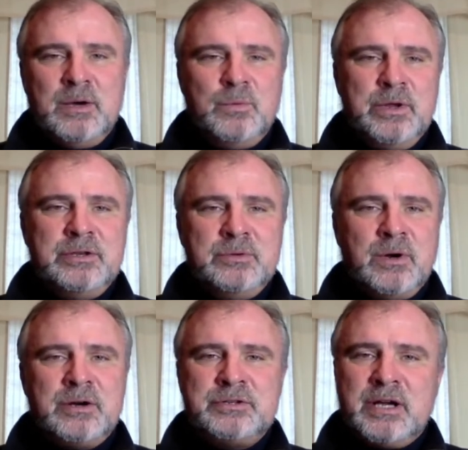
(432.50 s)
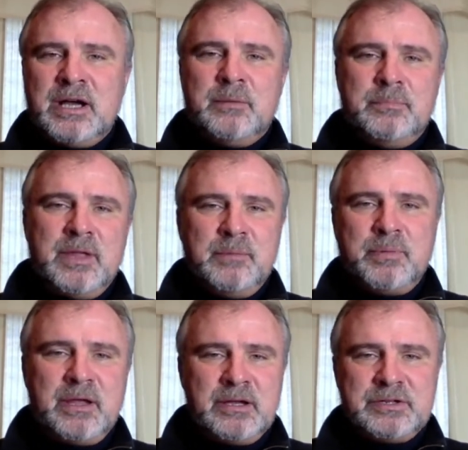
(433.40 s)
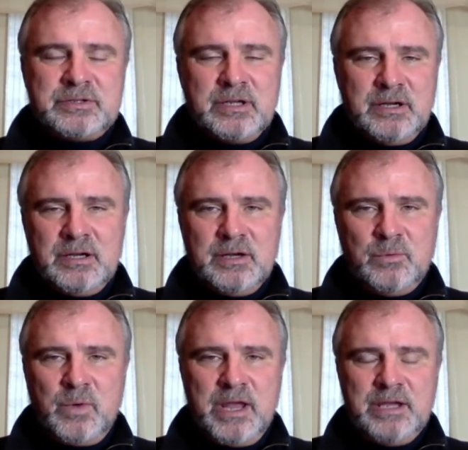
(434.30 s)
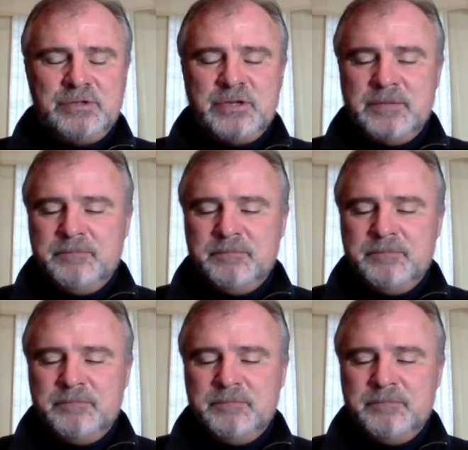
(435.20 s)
we do our job. They pay us a wage,